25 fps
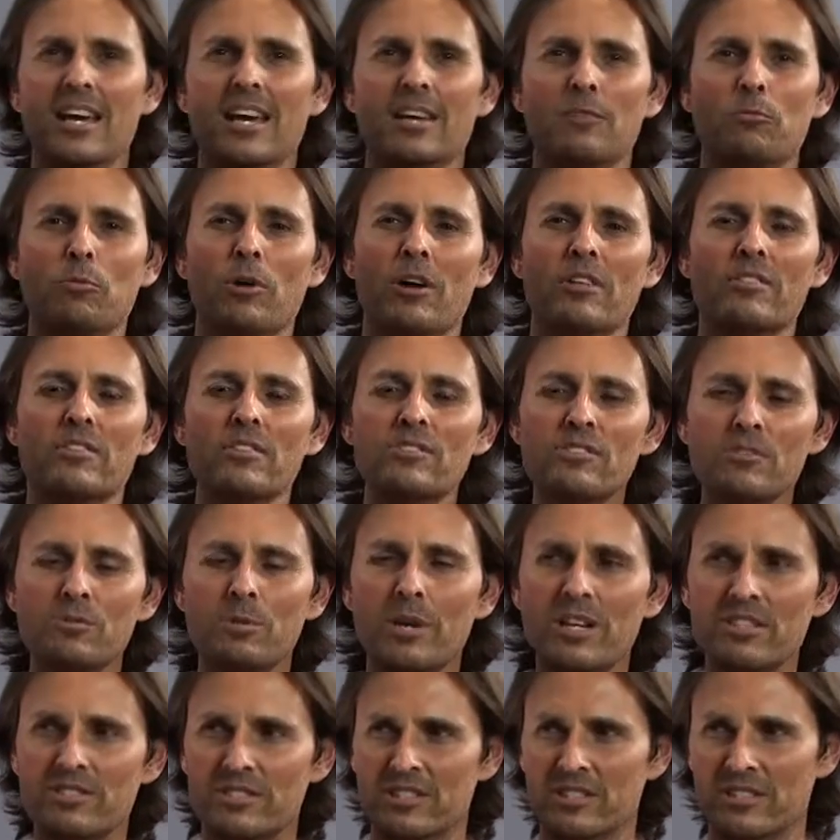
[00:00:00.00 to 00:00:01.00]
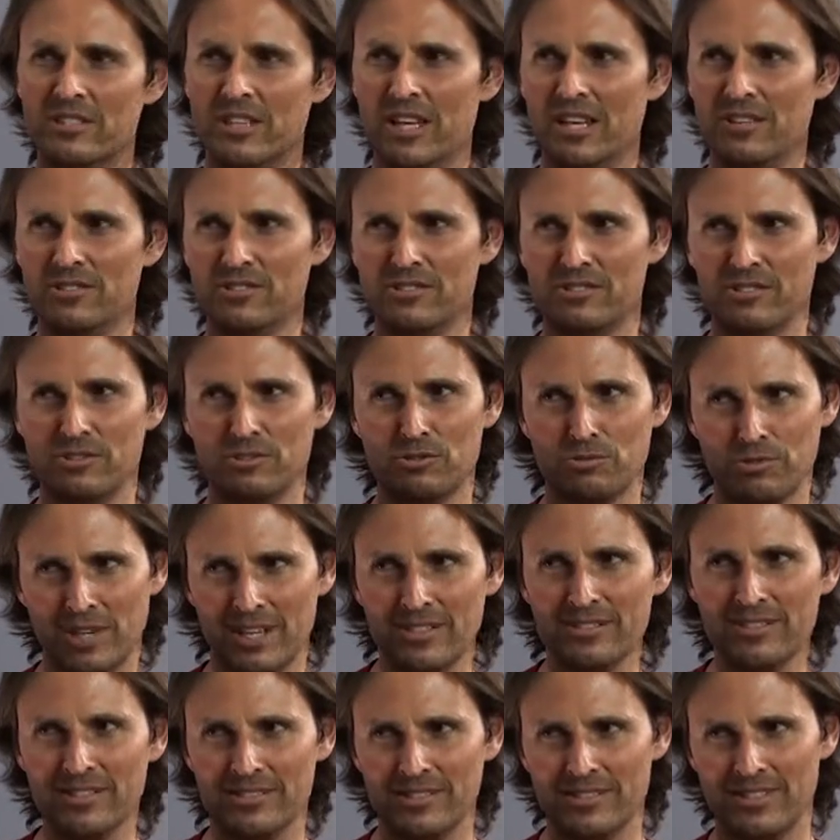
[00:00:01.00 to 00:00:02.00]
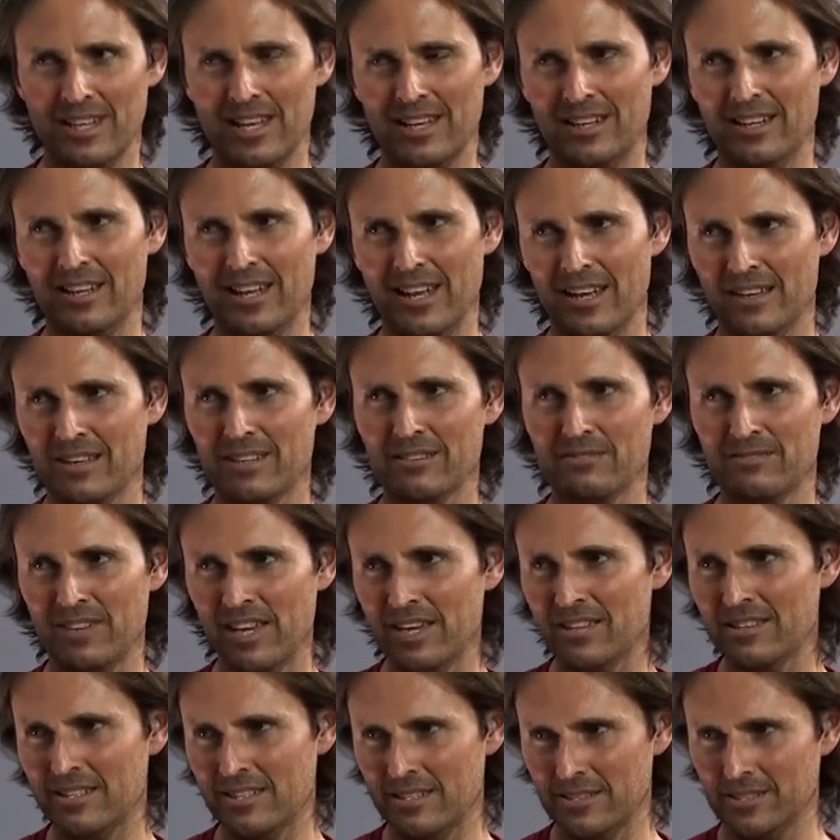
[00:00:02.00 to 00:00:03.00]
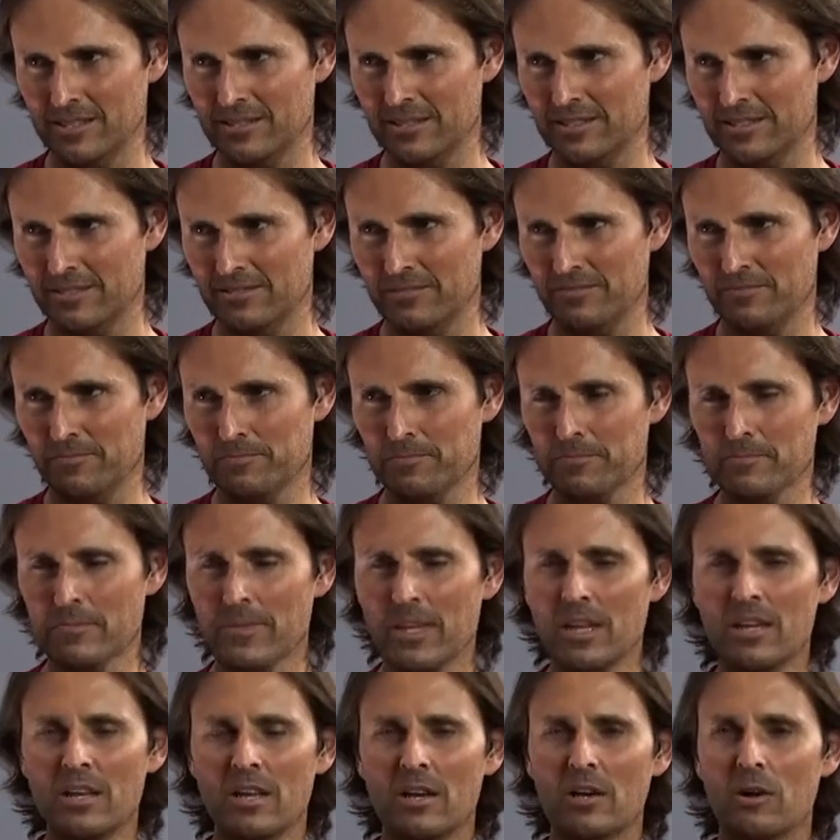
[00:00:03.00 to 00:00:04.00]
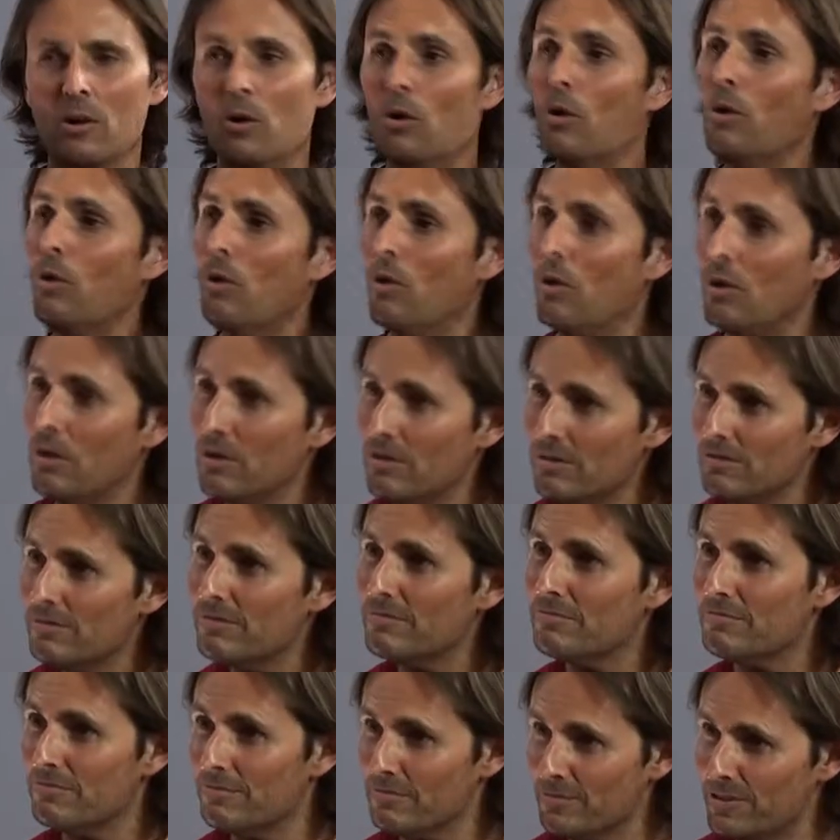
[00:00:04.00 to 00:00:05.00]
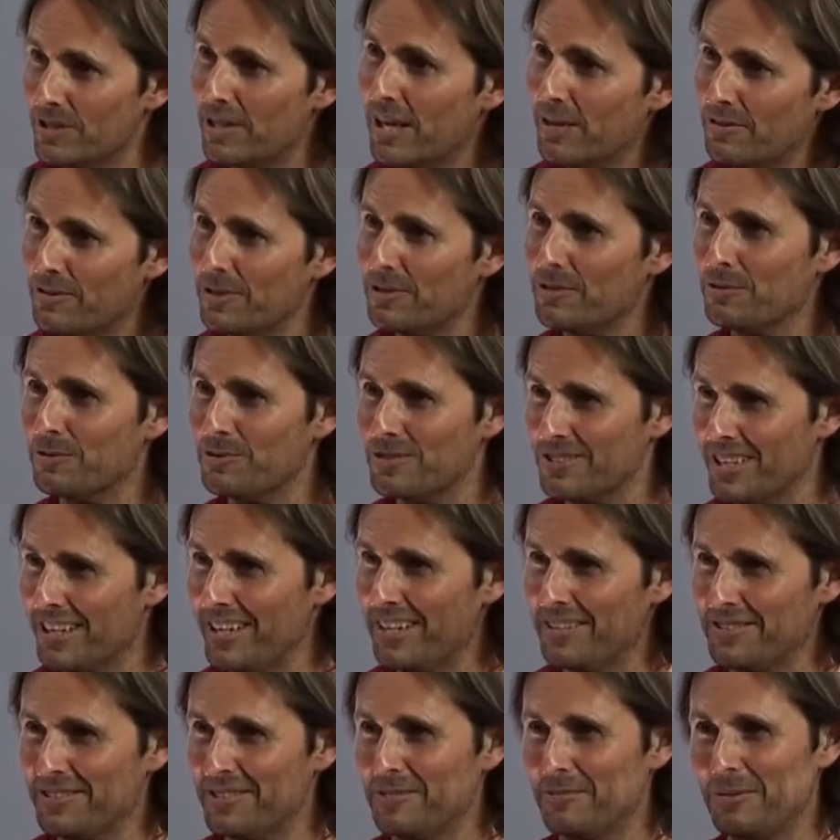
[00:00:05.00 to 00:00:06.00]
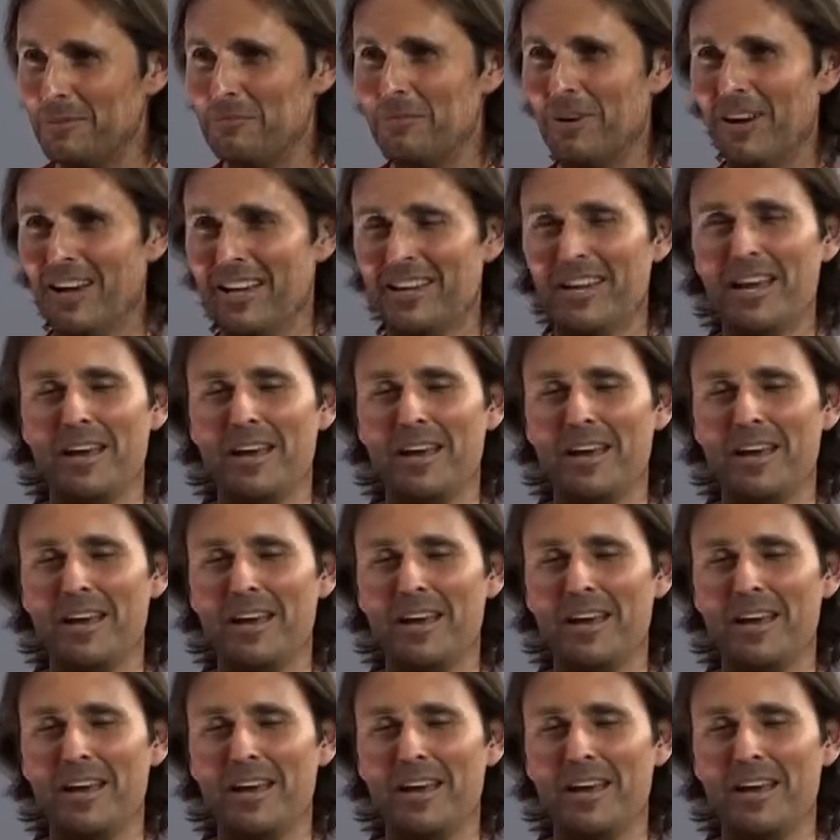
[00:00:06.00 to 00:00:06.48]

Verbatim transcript: And what this question does is addresses that lack of ethics, or the ethical stance that we might